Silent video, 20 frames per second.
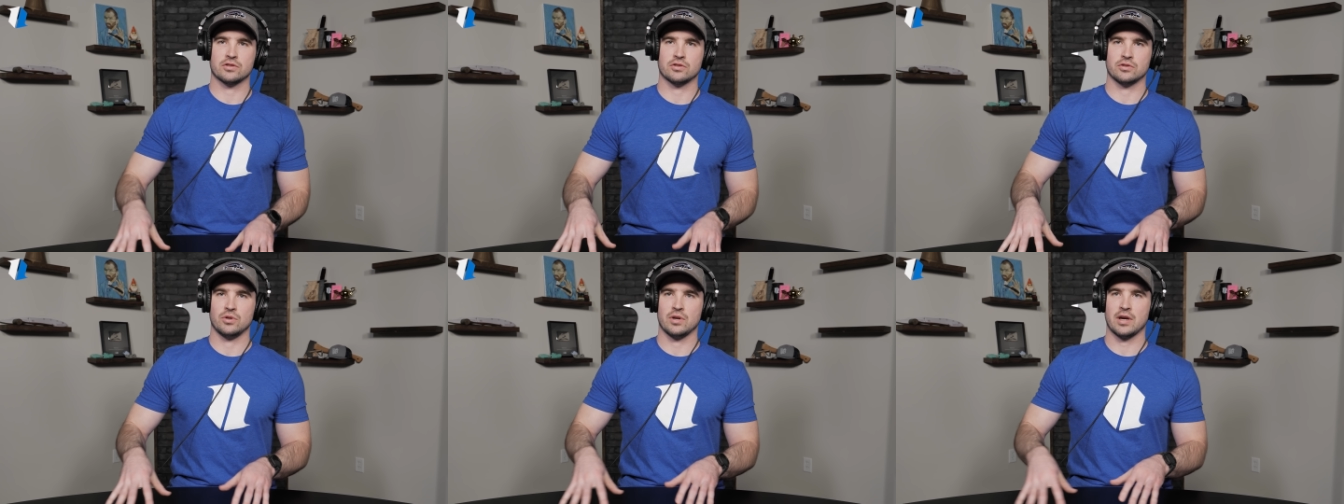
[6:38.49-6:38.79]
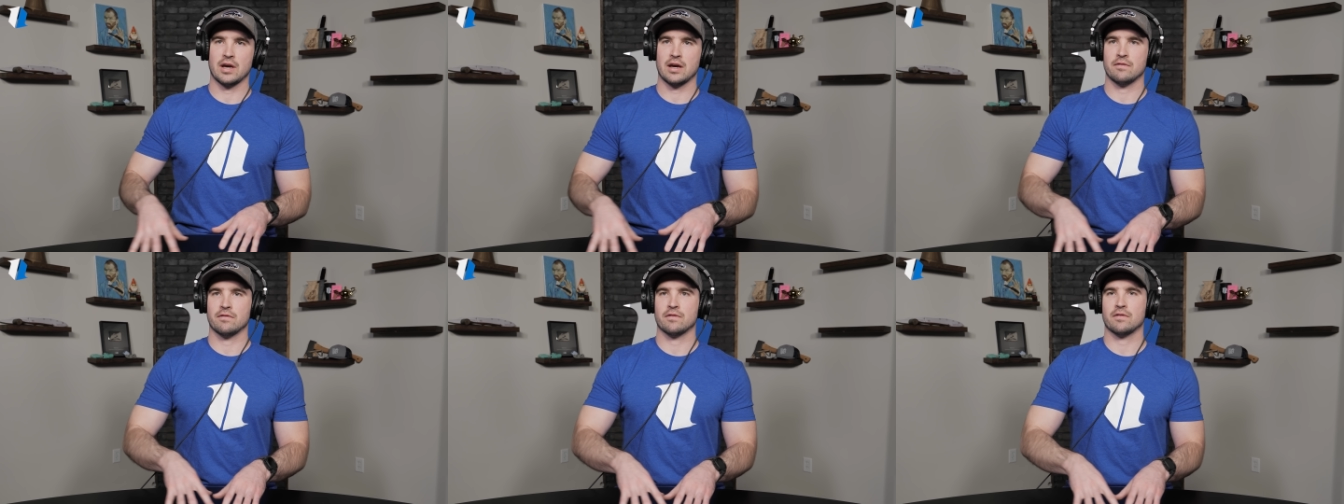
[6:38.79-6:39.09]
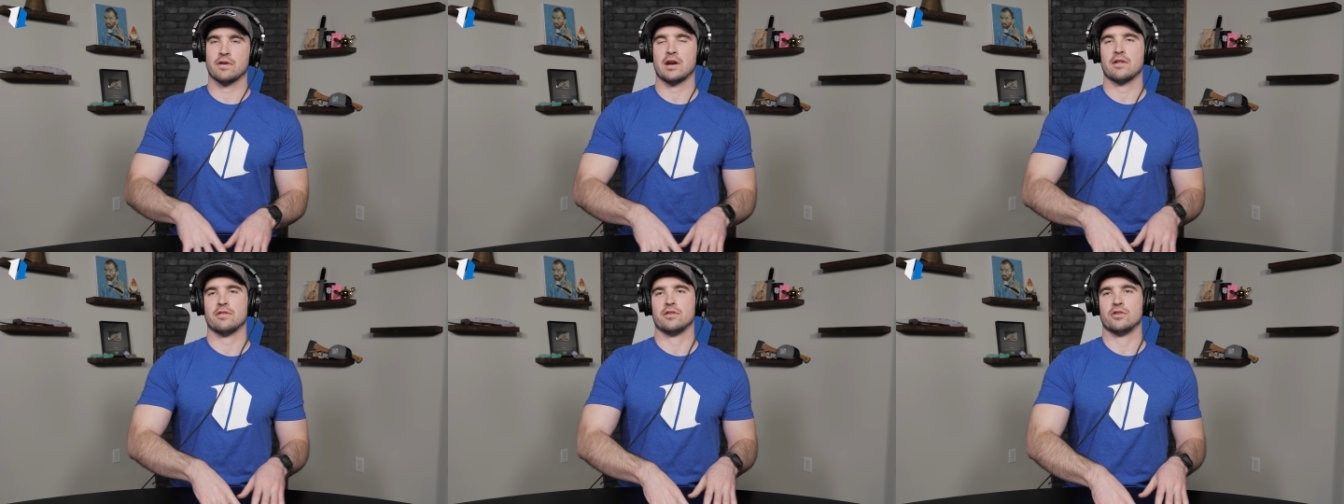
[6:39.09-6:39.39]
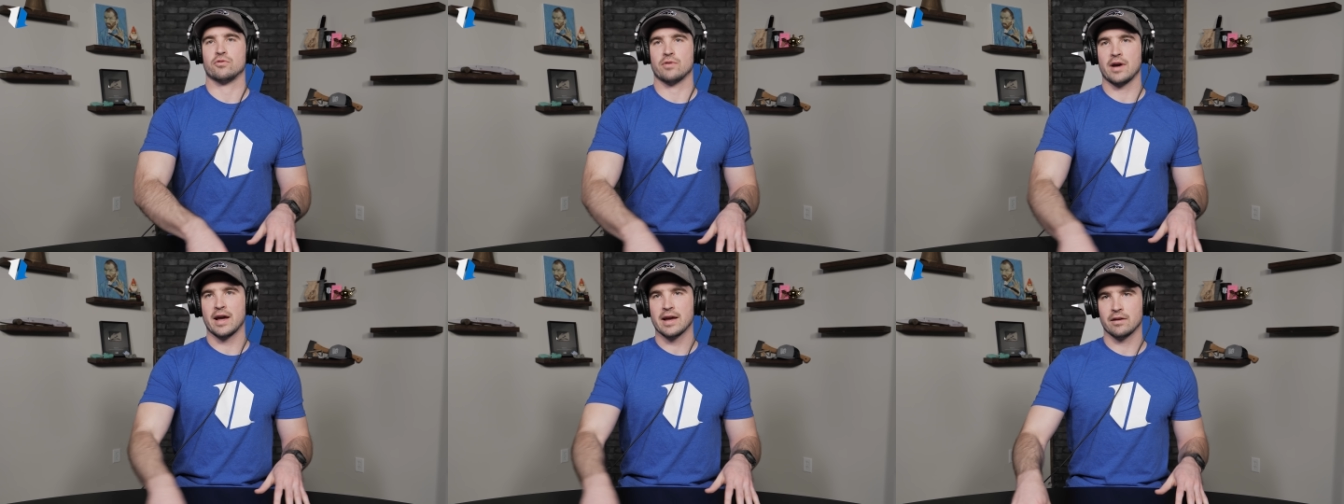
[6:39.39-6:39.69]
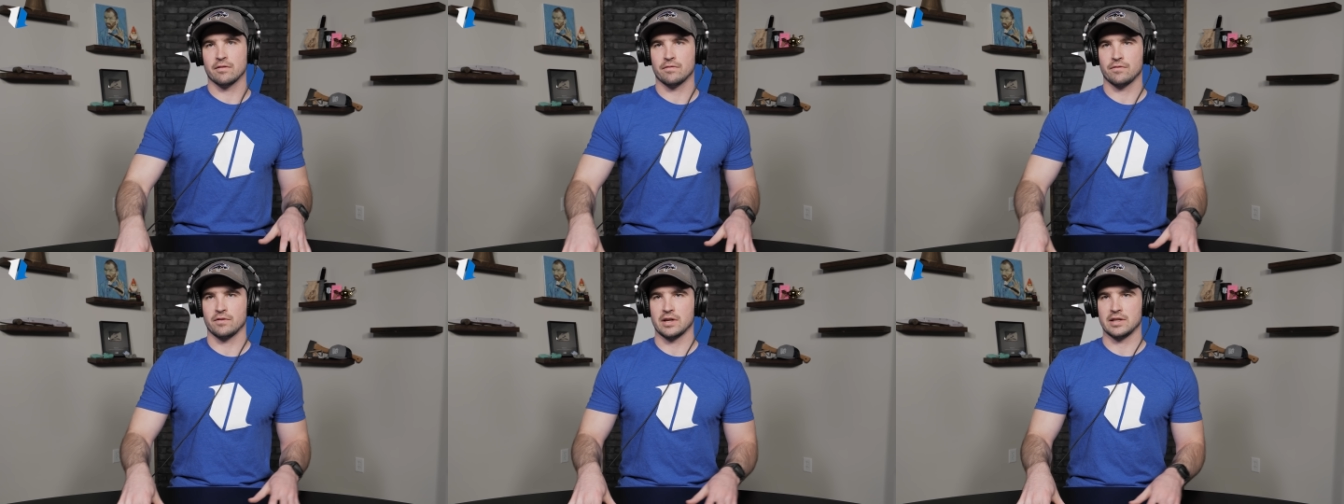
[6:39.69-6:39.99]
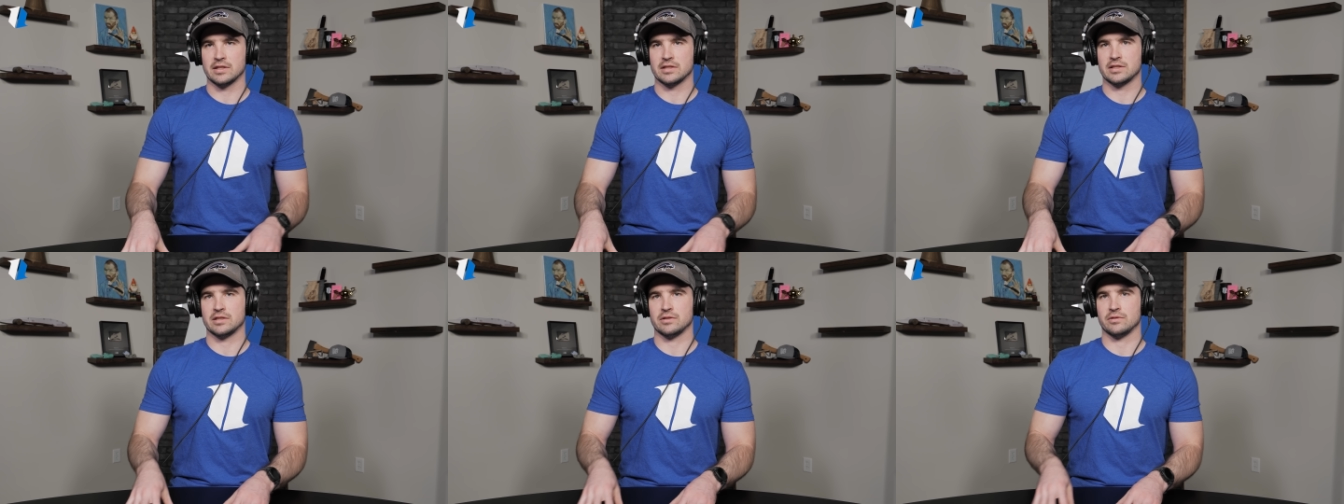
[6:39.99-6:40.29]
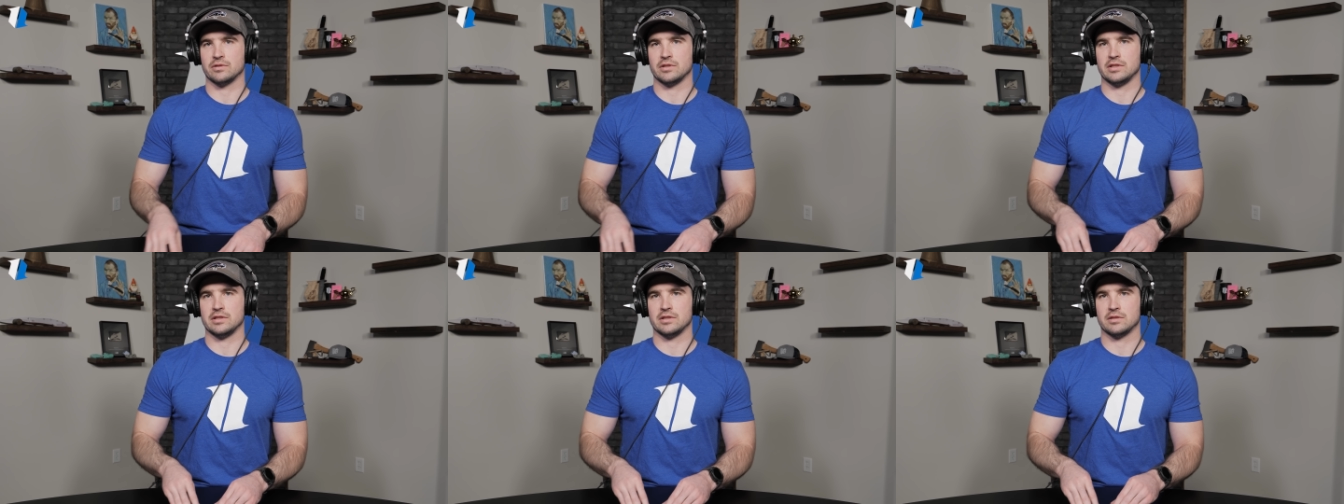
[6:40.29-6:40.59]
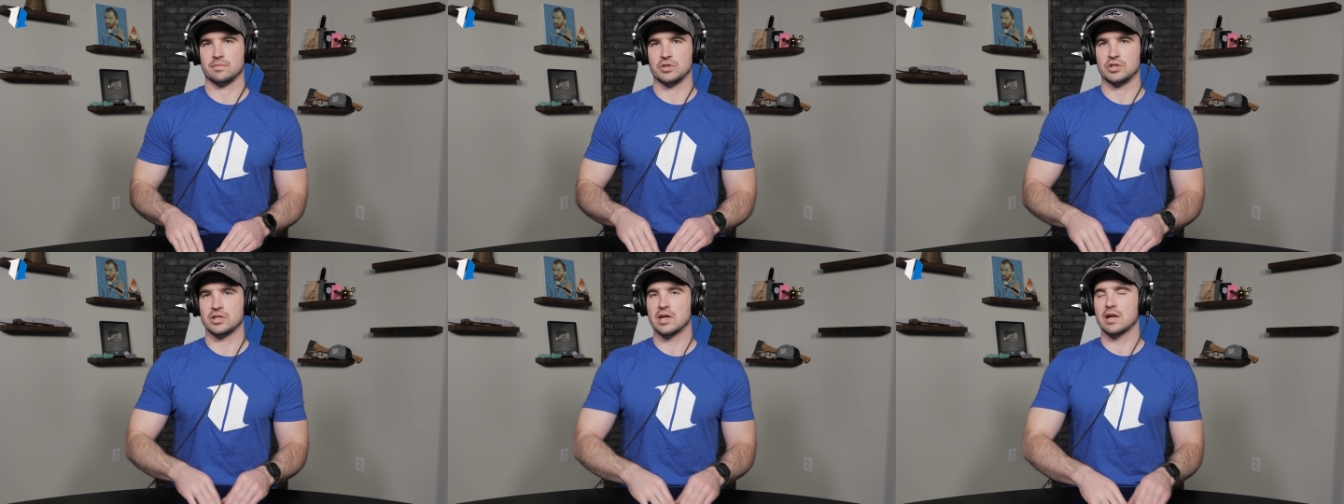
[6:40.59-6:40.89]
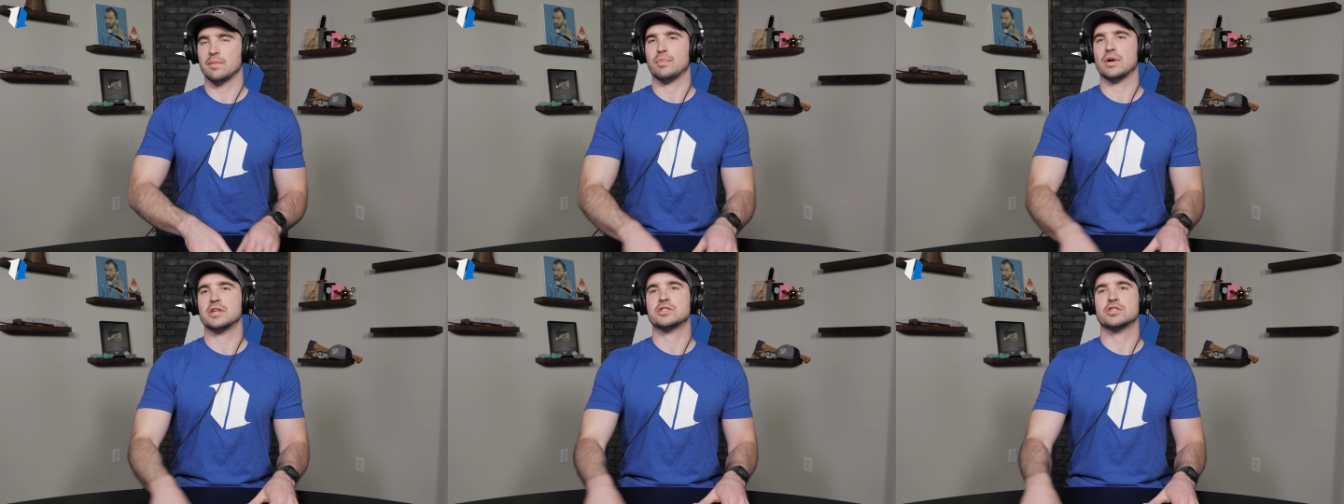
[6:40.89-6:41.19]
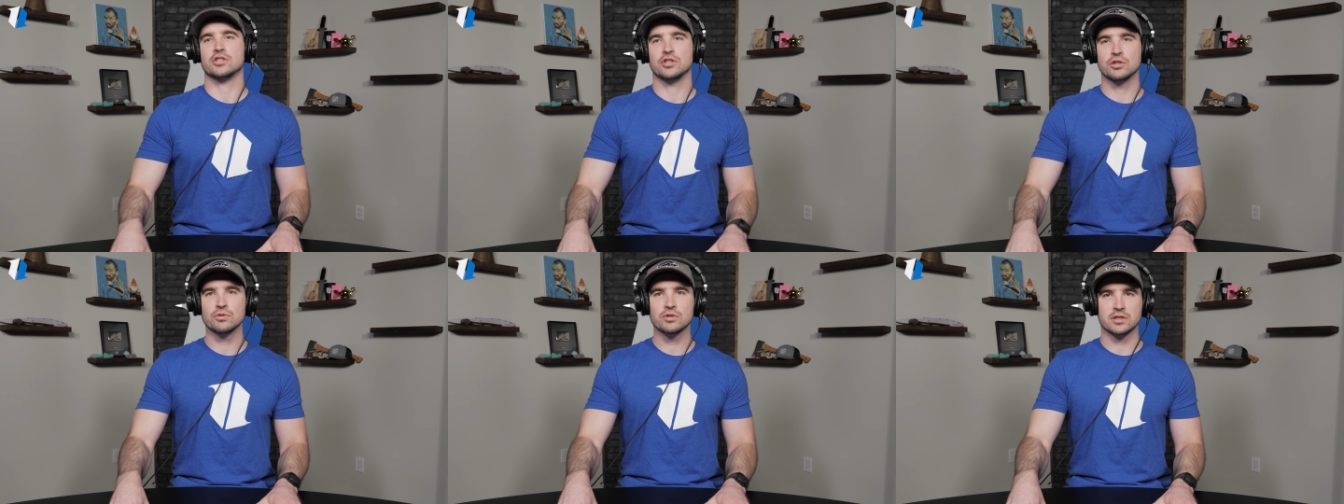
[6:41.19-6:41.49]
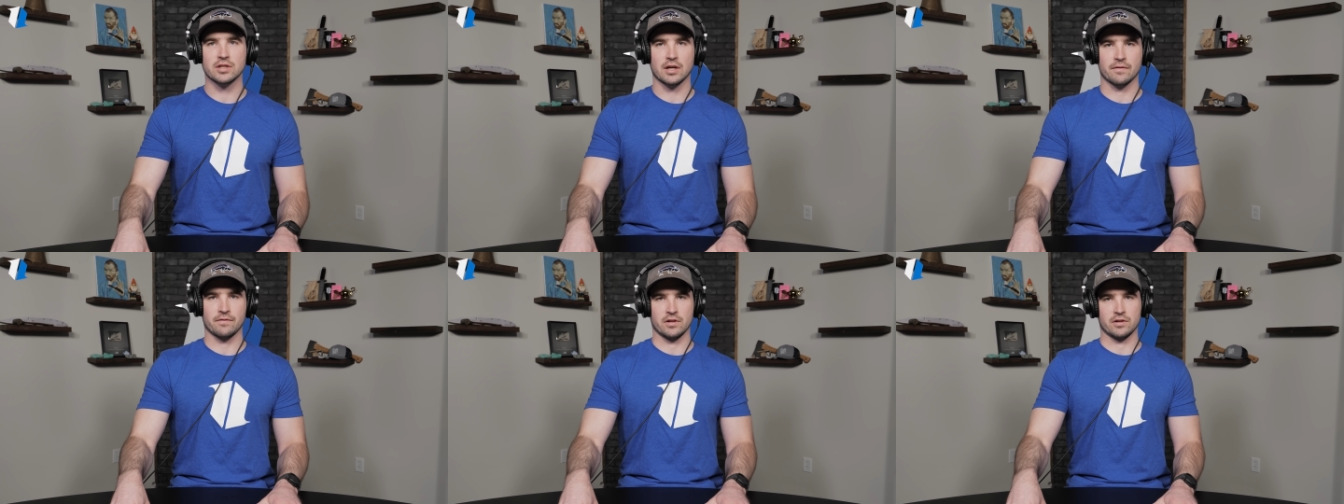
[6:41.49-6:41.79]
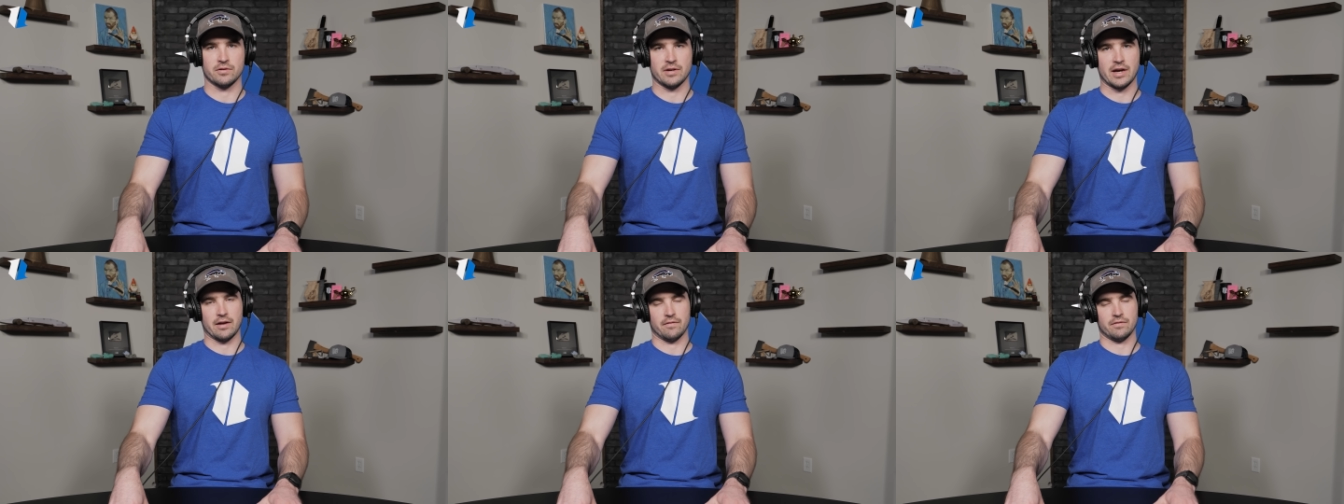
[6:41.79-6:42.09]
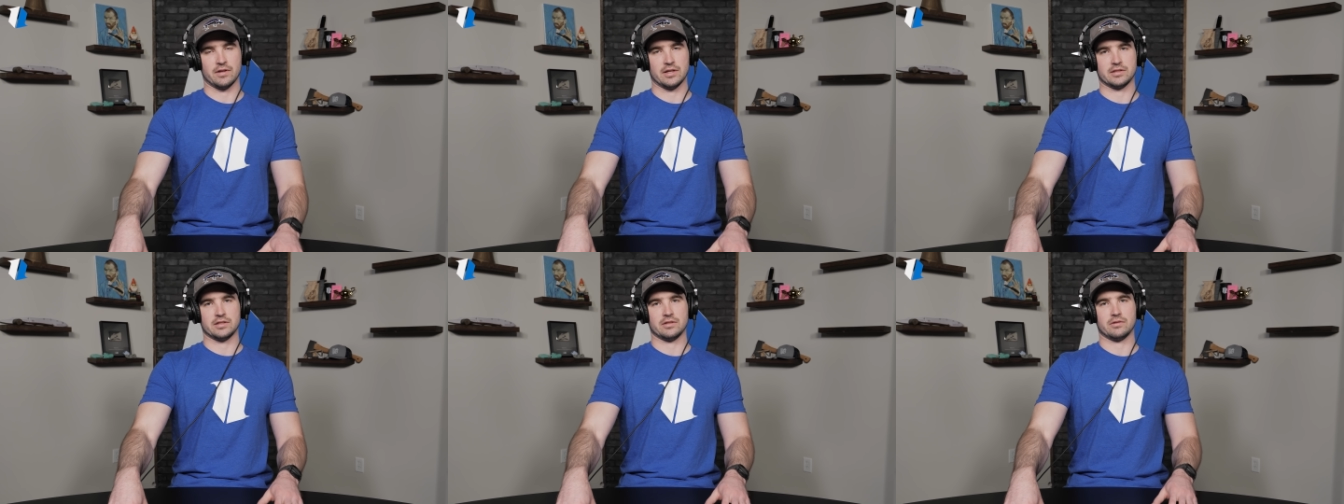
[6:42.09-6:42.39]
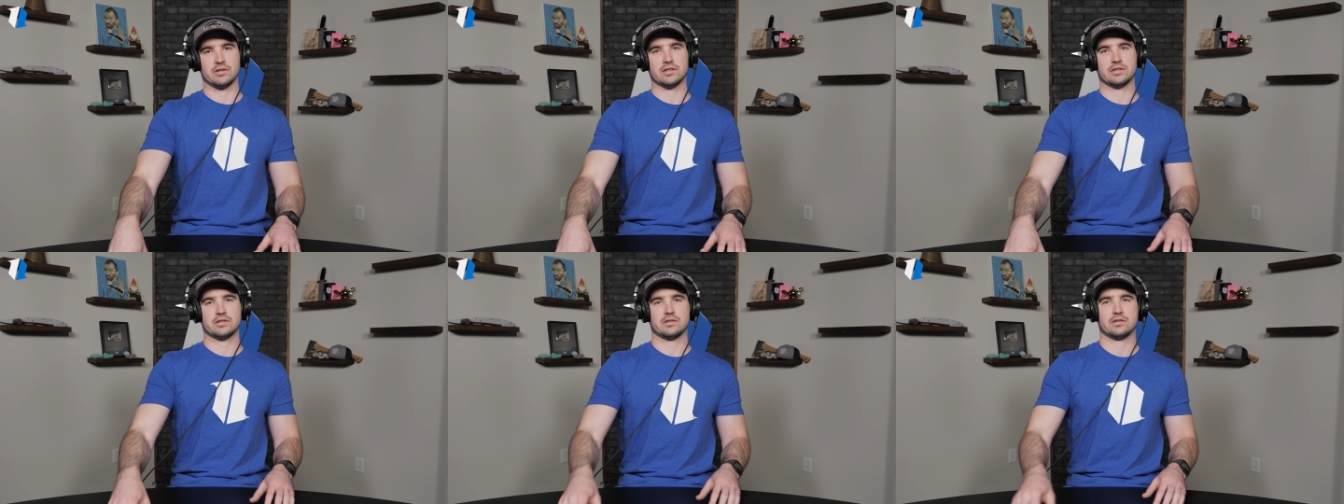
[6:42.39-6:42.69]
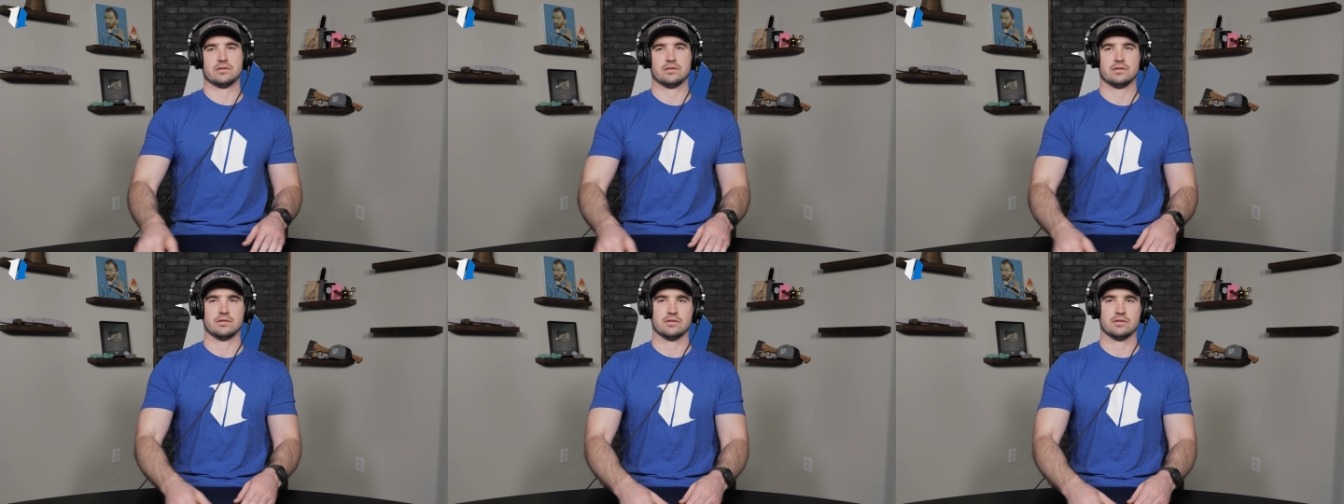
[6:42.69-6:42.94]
So you have kind of the Dragonfly series, but you got a bunch of new stuff in the Dragonfly series.